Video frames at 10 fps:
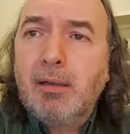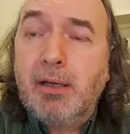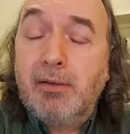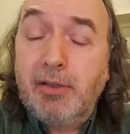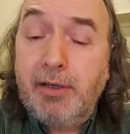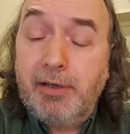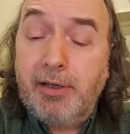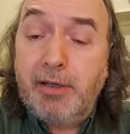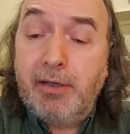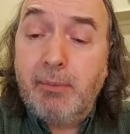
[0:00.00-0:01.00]
and
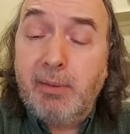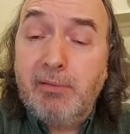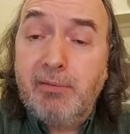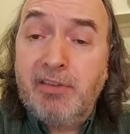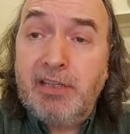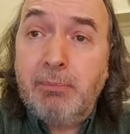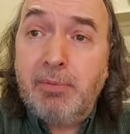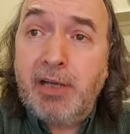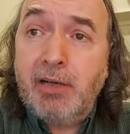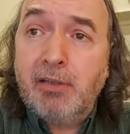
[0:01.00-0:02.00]
yearning with
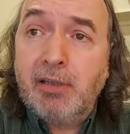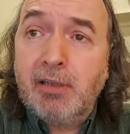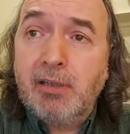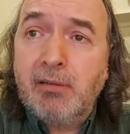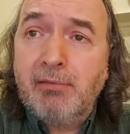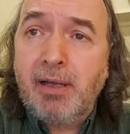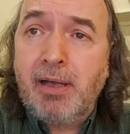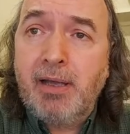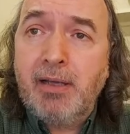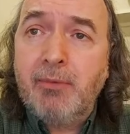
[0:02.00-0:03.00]
deep terror
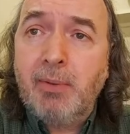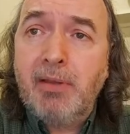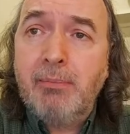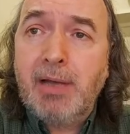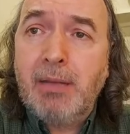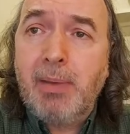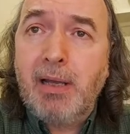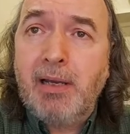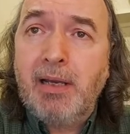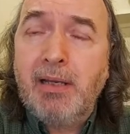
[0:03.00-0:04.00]
vied within my
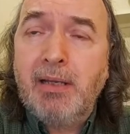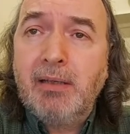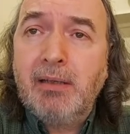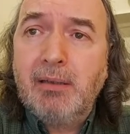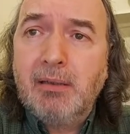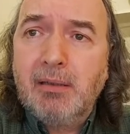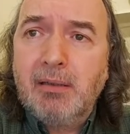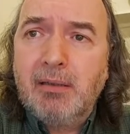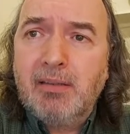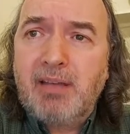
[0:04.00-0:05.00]
belly,
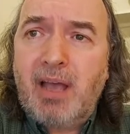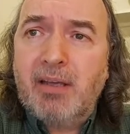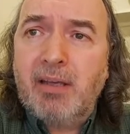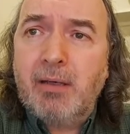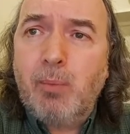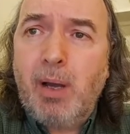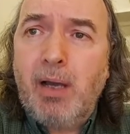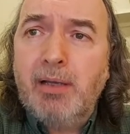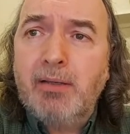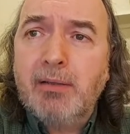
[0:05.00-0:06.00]
sagging
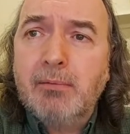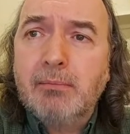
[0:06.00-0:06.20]
wide.